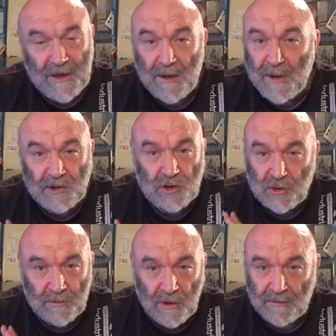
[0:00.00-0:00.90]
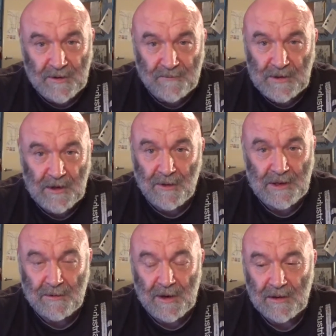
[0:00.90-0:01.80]
might just upload this video
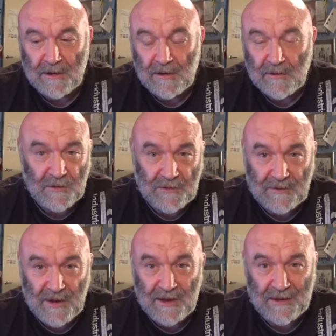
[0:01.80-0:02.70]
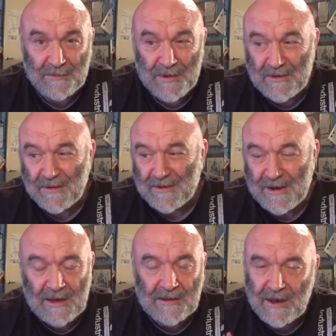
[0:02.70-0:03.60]
anyway, just as it is, because
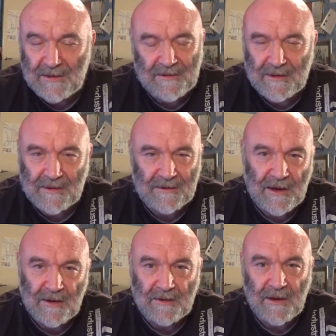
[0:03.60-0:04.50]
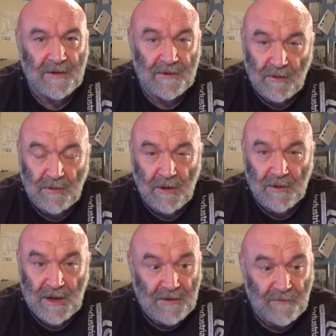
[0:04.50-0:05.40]
again, the editing, it takes so
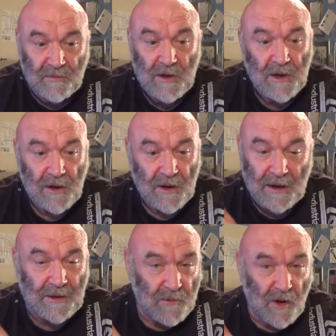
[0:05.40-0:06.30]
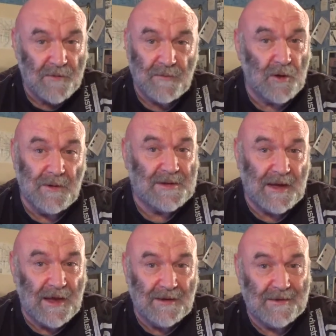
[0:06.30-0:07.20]
long, and I'm not even doing
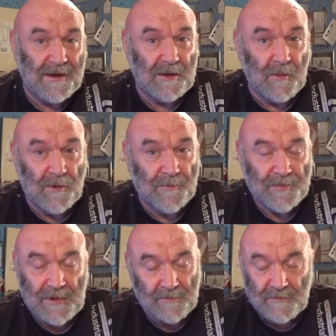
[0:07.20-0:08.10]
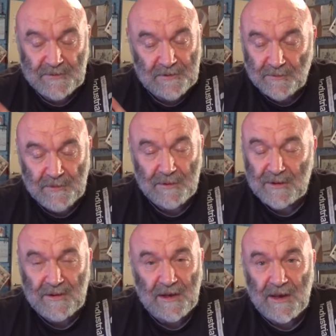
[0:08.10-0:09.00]
1080 anymore, I've stopped doing the
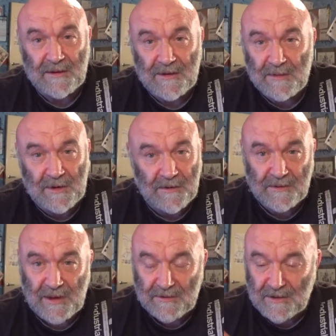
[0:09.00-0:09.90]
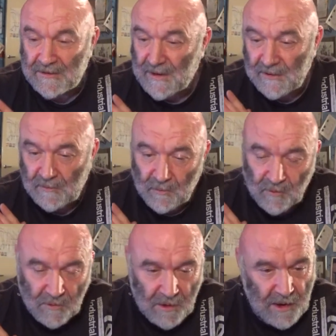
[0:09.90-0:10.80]
1080, because that just takes
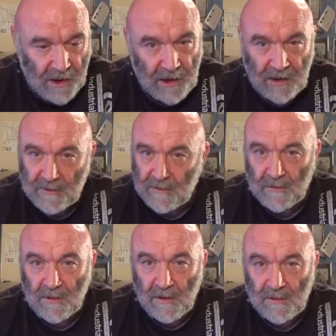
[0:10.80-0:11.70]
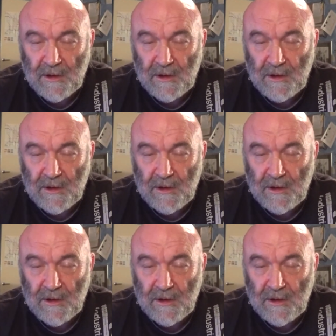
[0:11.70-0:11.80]
way too long,